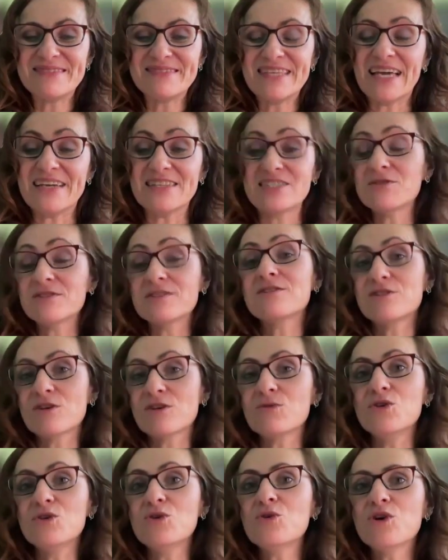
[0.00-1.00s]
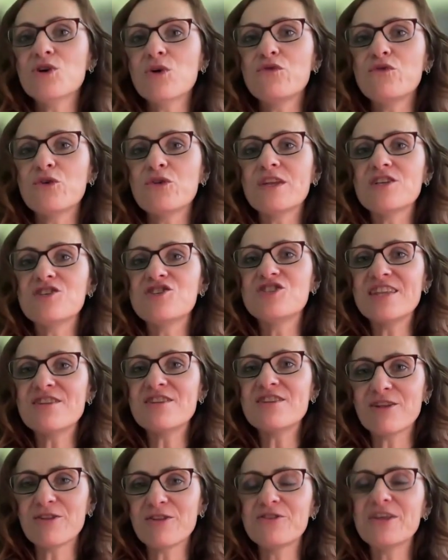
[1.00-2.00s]
Yes, yeah, so you go for the
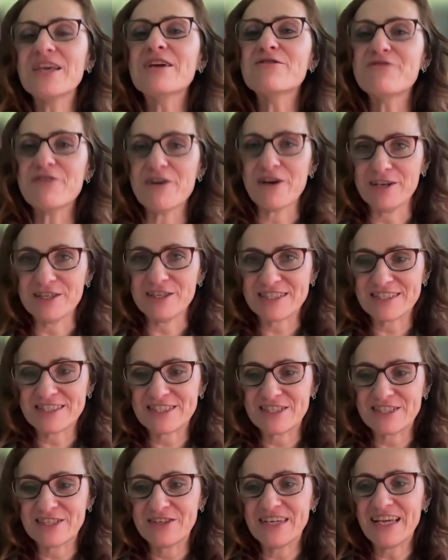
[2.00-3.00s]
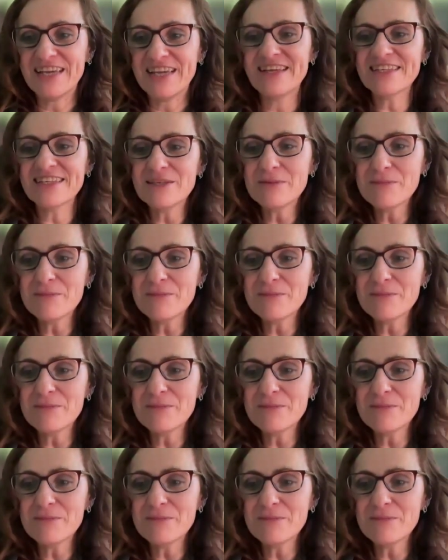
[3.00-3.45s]
general thing first. Okay, that's